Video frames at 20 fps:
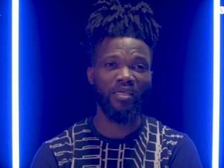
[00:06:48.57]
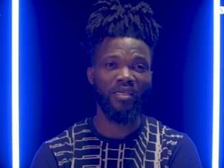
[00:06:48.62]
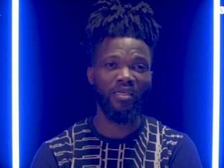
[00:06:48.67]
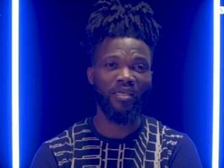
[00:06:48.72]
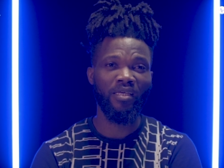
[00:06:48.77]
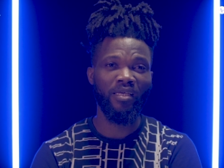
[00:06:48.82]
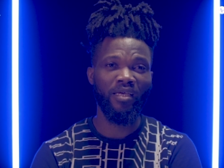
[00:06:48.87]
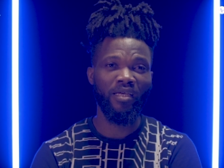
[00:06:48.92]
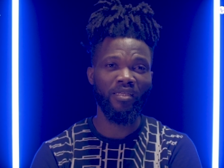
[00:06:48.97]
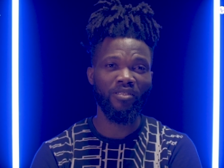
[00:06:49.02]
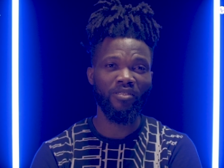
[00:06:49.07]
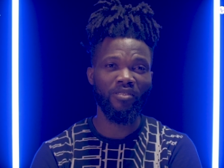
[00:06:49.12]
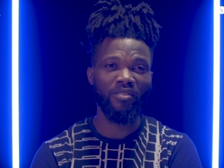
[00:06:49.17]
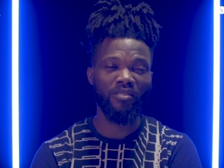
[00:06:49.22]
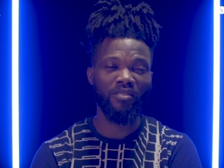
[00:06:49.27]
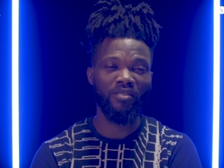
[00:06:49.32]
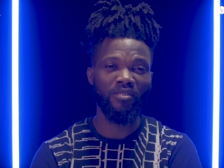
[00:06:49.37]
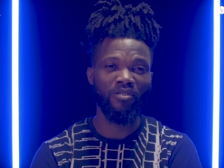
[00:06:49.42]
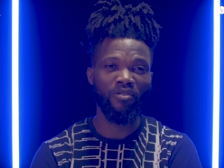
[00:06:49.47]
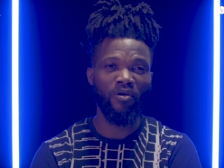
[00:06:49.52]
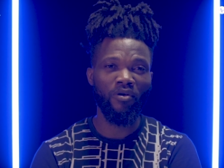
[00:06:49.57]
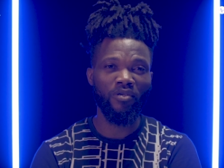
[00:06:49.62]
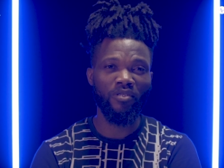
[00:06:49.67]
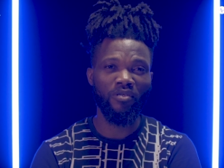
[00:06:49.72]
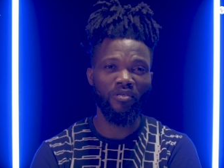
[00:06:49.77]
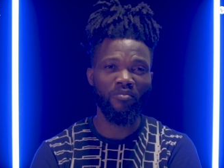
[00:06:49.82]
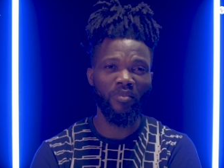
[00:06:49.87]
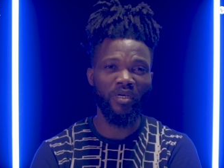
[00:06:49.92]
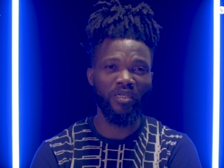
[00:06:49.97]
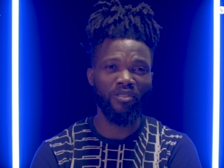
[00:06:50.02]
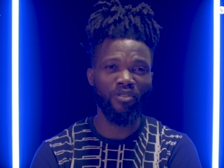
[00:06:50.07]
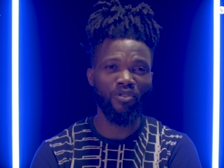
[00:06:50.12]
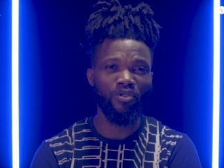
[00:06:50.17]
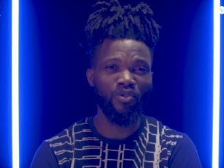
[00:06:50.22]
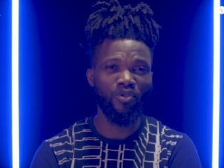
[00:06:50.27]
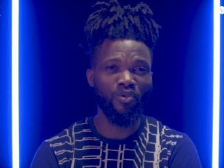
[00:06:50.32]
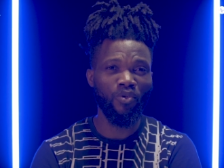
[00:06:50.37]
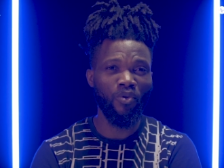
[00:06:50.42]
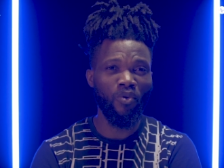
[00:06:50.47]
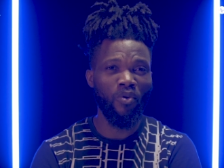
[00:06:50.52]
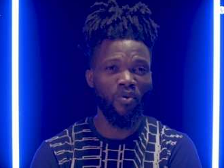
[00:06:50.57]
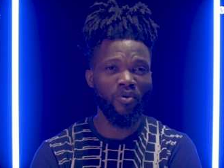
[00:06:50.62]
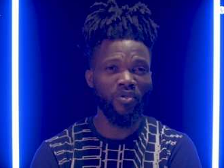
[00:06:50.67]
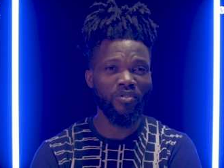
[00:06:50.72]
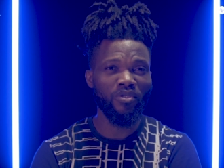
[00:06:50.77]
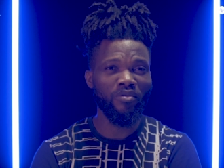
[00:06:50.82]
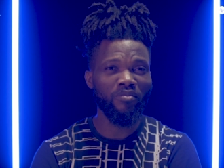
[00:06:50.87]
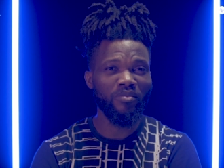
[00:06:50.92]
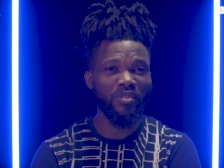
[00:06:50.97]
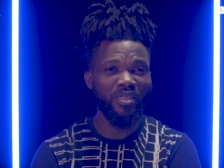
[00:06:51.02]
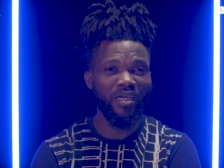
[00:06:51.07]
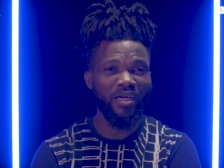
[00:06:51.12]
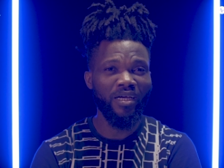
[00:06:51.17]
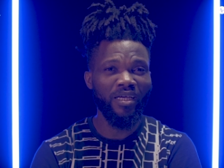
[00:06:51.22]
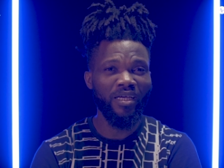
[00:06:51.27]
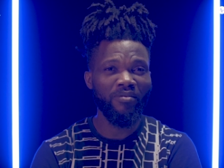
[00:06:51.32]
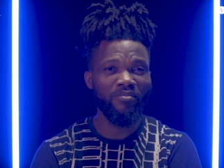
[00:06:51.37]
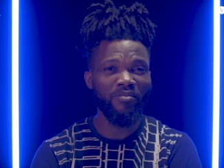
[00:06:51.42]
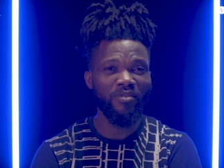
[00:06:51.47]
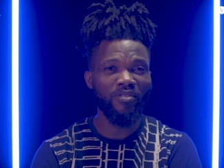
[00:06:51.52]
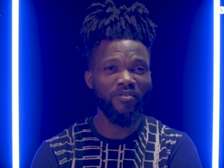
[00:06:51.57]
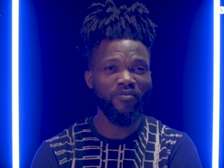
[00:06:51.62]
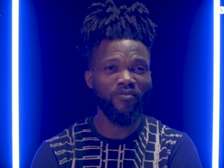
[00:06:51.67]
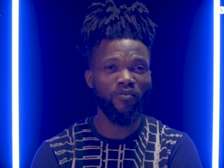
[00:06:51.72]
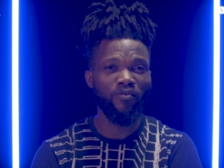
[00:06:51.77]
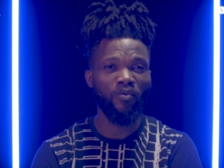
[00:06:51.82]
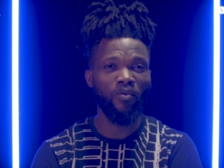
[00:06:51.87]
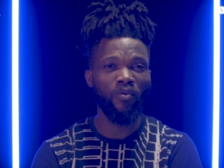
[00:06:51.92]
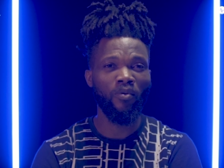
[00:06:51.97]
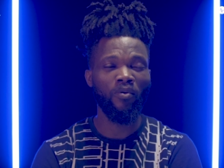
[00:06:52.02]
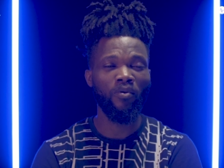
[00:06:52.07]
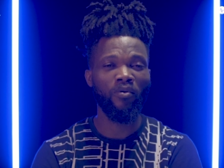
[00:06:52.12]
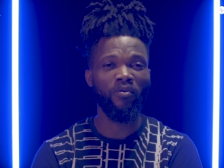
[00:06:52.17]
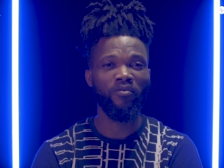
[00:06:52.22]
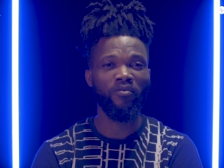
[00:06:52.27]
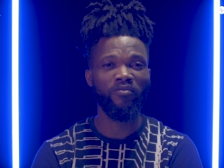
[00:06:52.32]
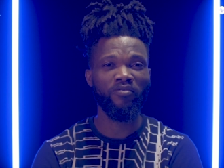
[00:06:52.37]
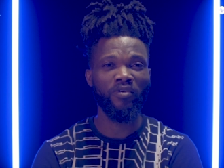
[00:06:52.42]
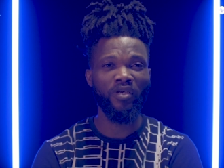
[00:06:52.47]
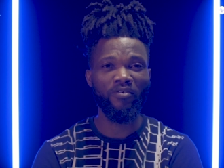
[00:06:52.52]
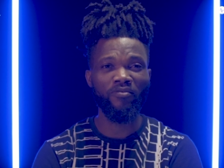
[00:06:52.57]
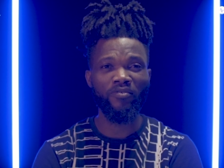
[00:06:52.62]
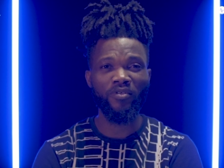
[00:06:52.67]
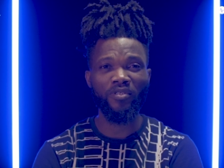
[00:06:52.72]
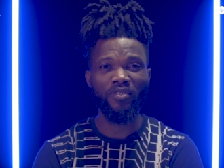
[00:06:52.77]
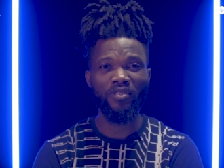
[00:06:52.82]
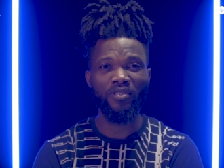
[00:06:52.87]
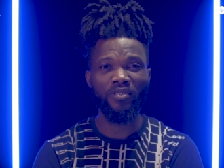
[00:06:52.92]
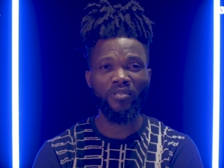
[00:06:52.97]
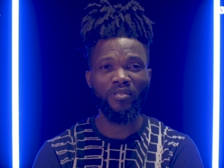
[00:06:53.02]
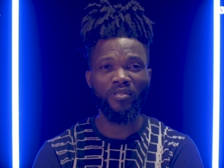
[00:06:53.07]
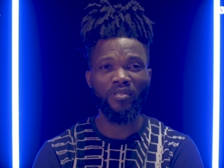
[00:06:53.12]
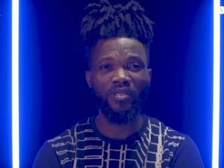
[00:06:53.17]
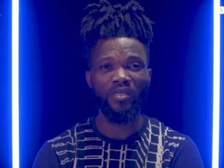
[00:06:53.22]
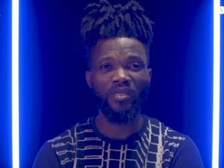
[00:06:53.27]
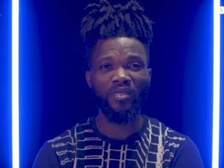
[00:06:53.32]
I get knocks on my door sometimes for favors.